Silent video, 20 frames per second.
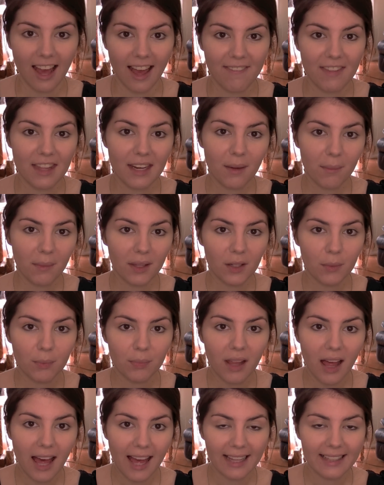And then I'm going to
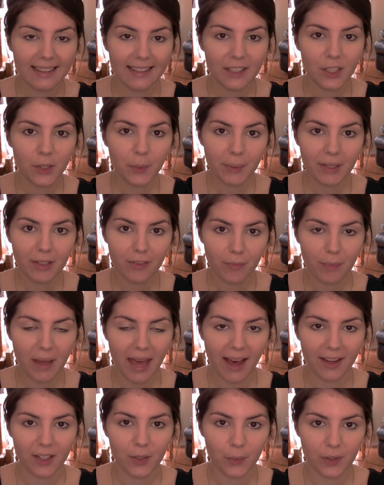apply a little bit of
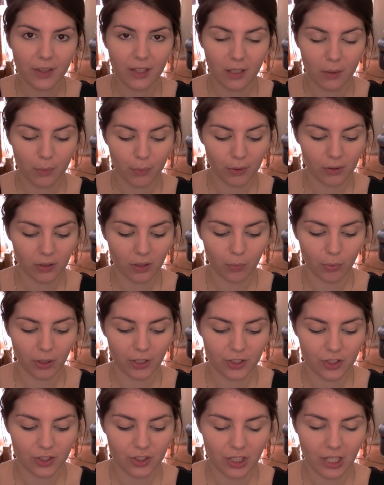powder with a kabuki
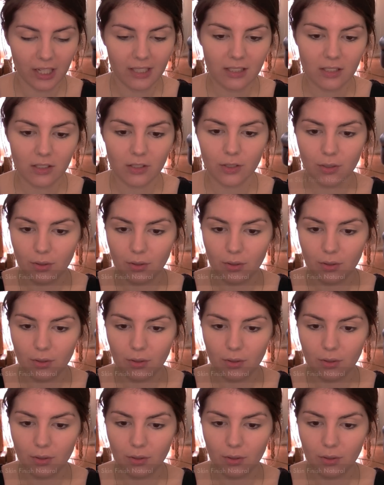brush just